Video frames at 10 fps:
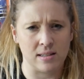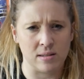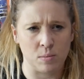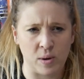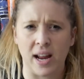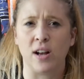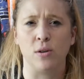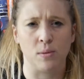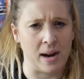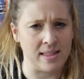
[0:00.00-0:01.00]
when I go
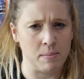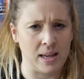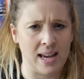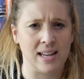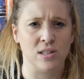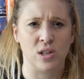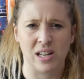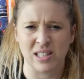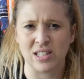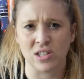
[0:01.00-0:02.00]
to write them again, so
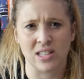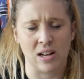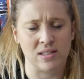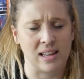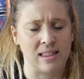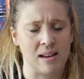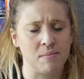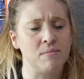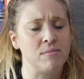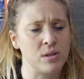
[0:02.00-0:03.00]
that it still sounds like
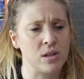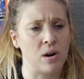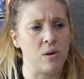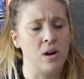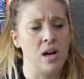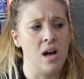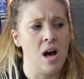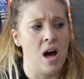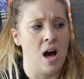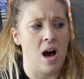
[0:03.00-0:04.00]
them. So
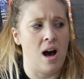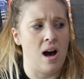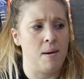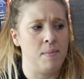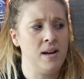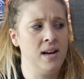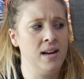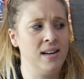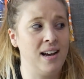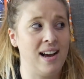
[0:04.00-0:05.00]
I
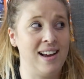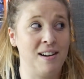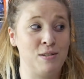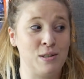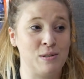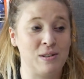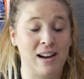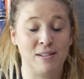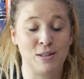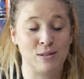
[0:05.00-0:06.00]
have
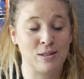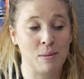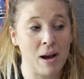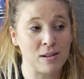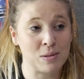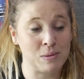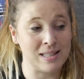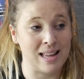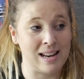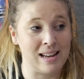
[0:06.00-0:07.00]
to somehow
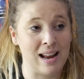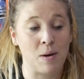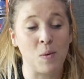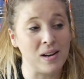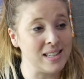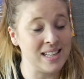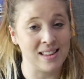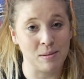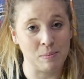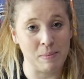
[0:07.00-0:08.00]
squeeze that in. I wanted to
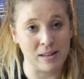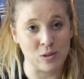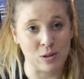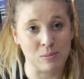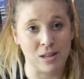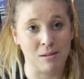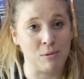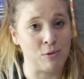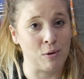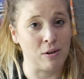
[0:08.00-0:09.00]
get the manuscript done
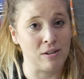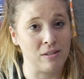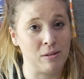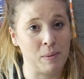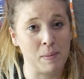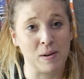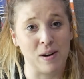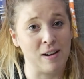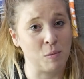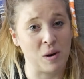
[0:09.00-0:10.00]
before the baby
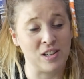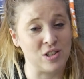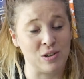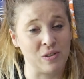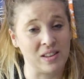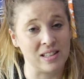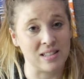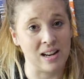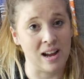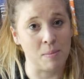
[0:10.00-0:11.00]
arrived, but I just don't think that's
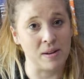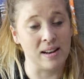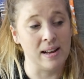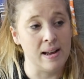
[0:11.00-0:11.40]
gonna happen.